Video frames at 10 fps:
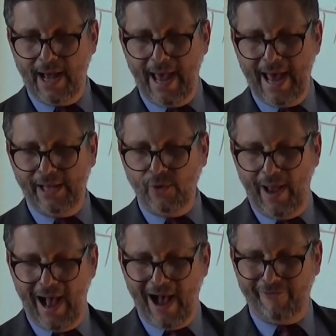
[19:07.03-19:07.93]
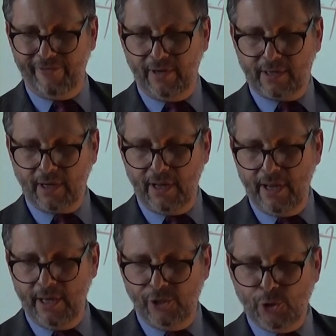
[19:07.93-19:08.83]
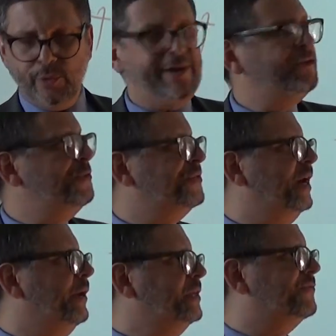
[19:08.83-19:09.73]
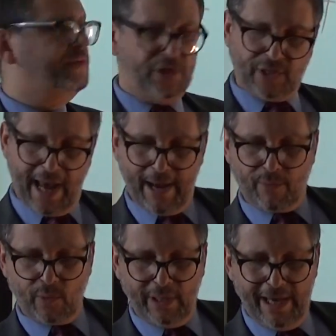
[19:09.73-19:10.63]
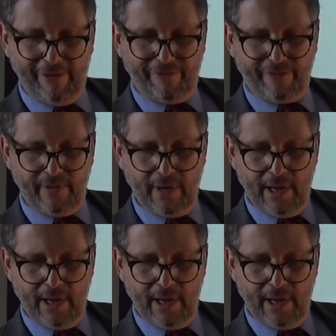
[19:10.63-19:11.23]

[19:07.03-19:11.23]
and you have two different theories for the same relief.